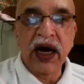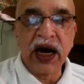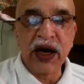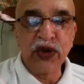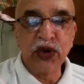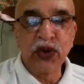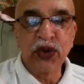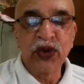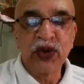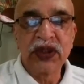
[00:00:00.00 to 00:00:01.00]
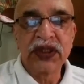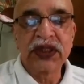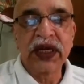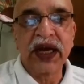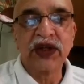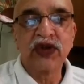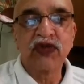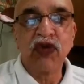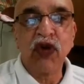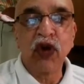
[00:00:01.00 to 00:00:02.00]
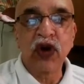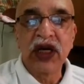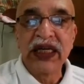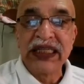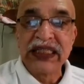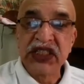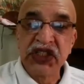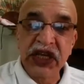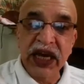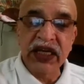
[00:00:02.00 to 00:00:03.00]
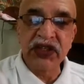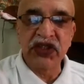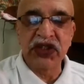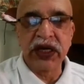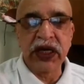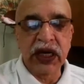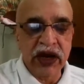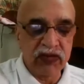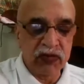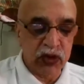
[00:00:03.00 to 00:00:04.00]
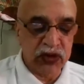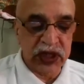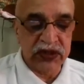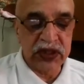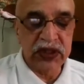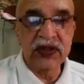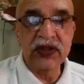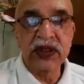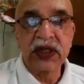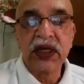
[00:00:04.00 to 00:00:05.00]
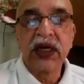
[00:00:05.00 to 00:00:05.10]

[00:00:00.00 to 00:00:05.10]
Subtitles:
Ayu stands for change in life processes,